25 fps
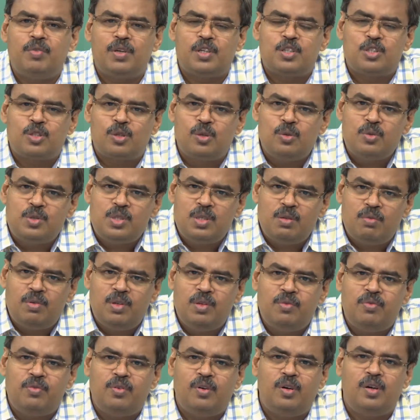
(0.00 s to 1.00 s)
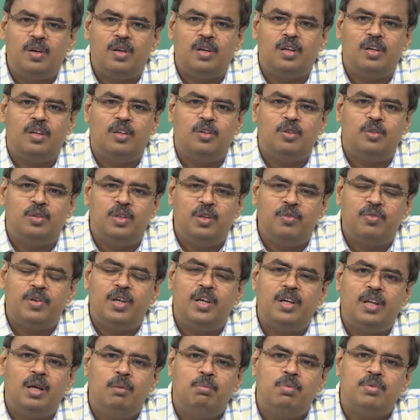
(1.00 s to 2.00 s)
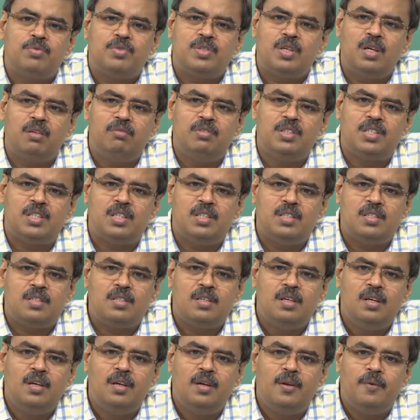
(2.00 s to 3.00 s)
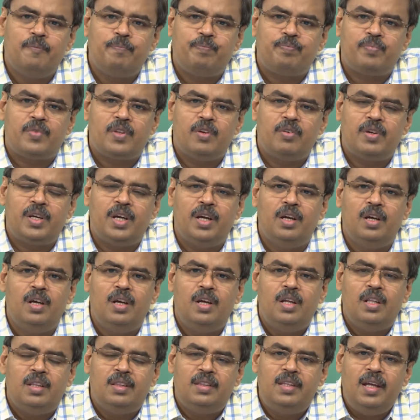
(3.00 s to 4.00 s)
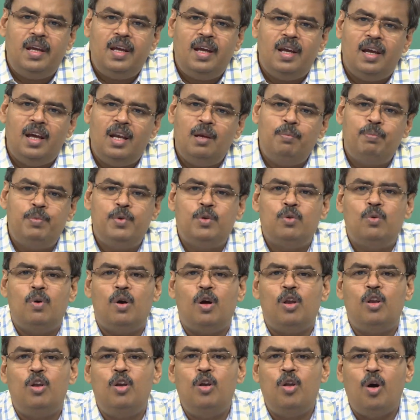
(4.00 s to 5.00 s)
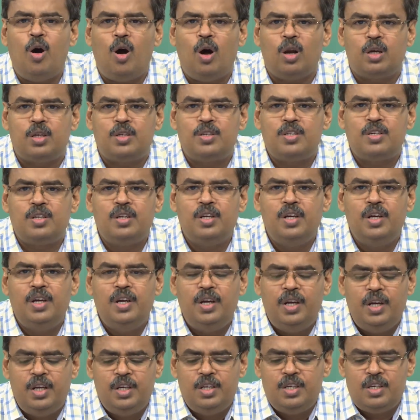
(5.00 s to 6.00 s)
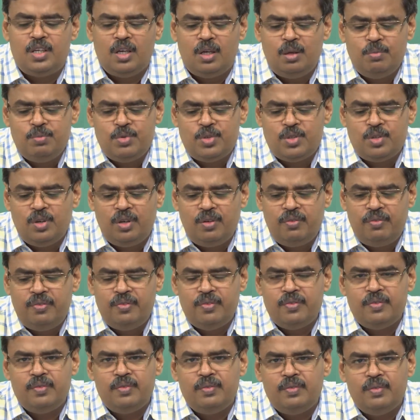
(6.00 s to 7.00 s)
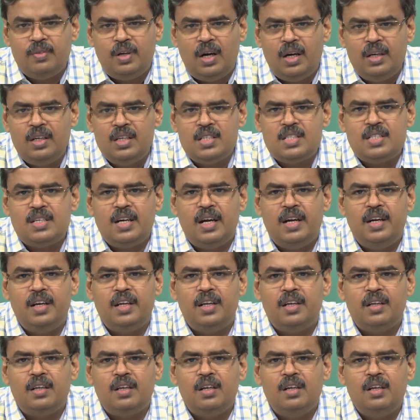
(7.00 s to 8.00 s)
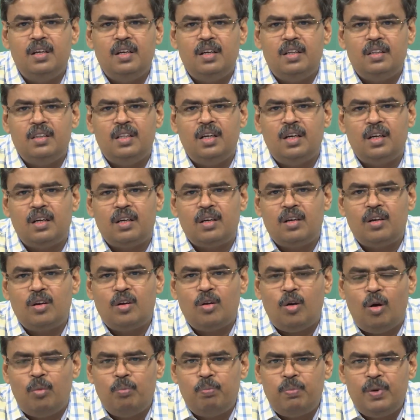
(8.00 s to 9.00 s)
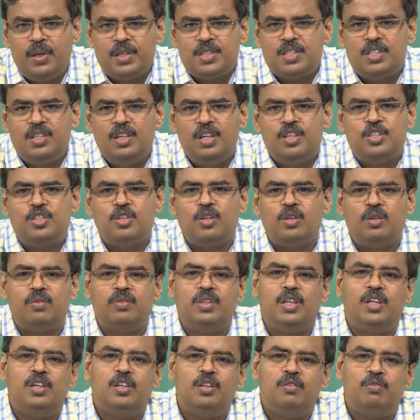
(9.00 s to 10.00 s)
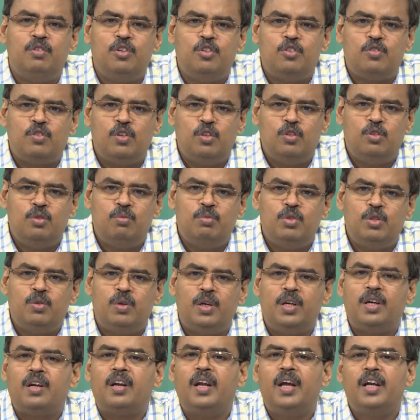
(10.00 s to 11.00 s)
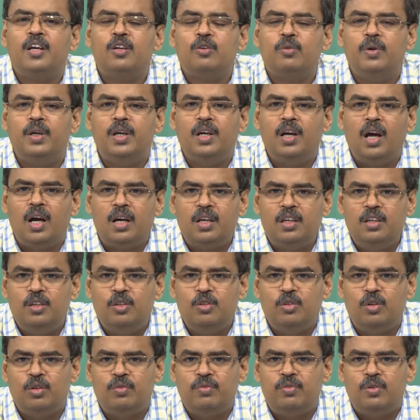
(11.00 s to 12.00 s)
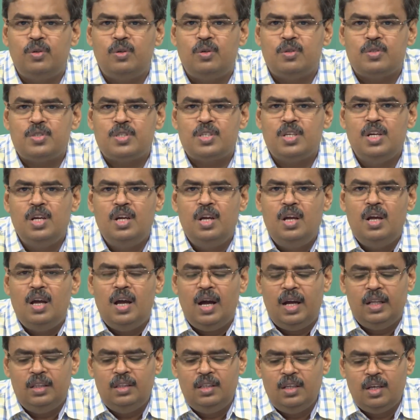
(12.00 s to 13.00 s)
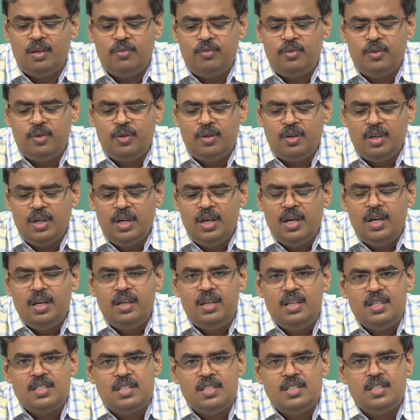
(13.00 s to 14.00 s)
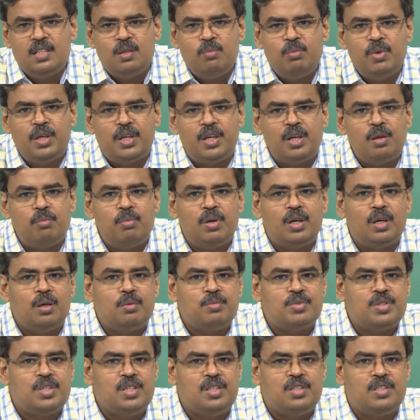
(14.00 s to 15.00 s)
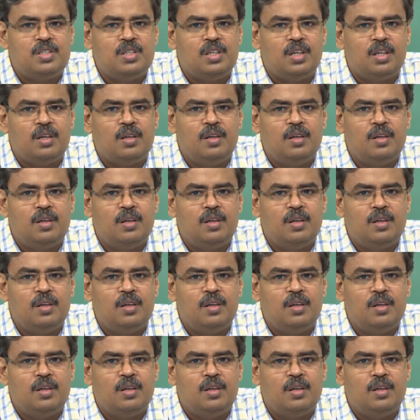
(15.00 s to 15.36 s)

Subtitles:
exclusively for different type of services, okay, they help you a lot in terms of understanding the complex nature of the individual whom you are trying to induct in your force, and therefore decision making becomes easier,